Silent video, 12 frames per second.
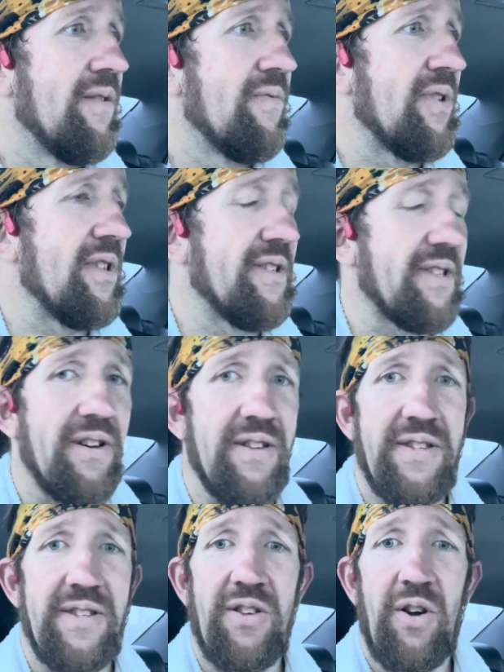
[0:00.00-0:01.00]
But there's like
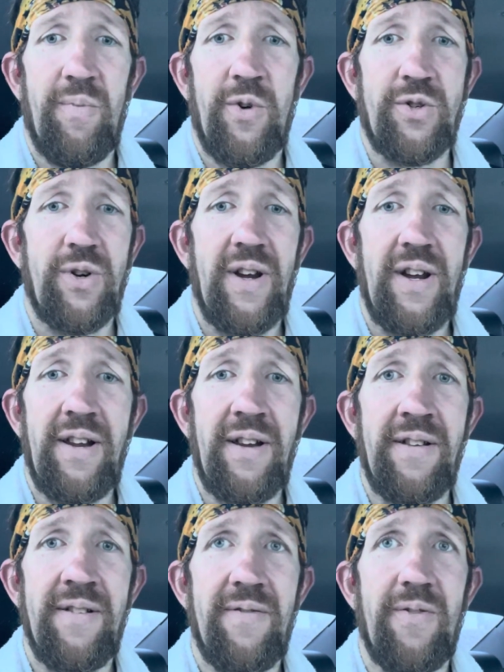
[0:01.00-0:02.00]
there's no more
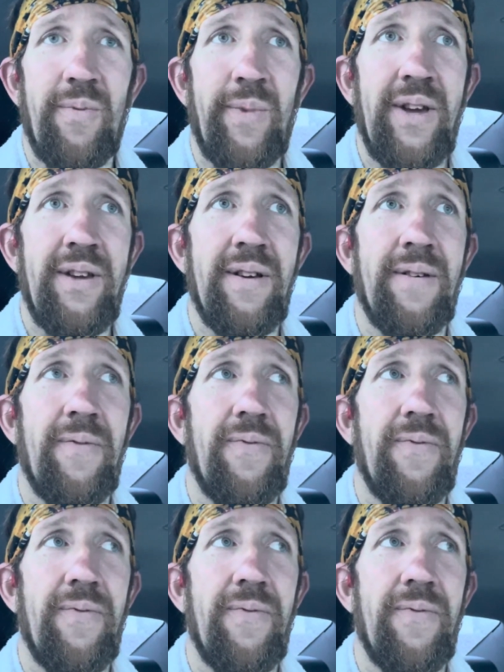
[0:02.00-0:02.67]
training for me.